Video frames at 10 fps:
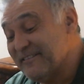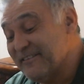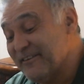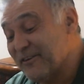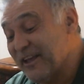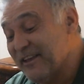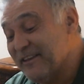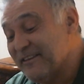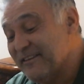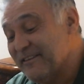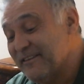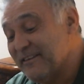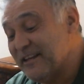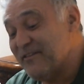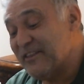Okay,
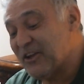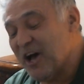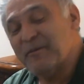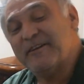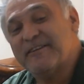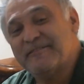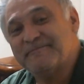leave in the comment.